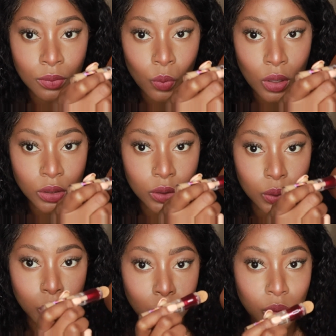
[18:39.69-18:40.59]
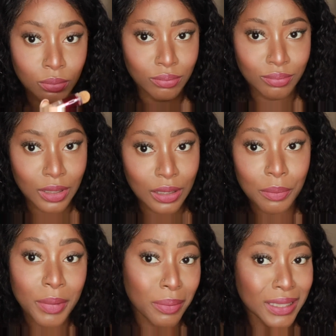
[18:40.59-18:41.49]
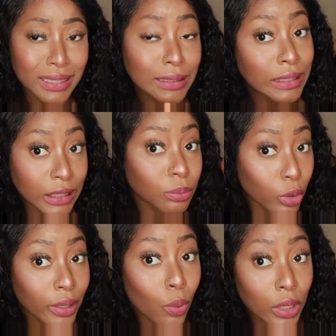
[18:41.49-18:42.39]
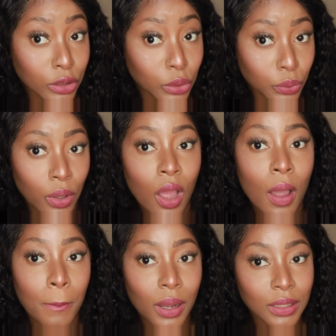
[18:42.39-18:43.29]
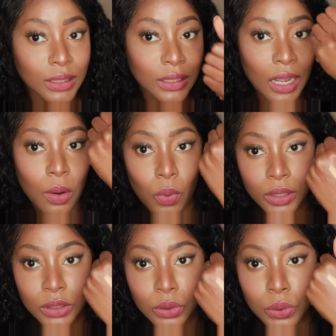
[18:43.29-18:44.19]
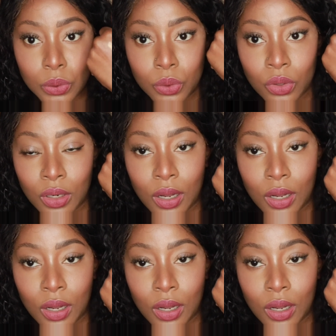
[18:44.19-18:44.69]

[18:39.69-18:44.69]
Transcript: 1 to 2, maybe this is more than 1 to 2, but this 1 to 2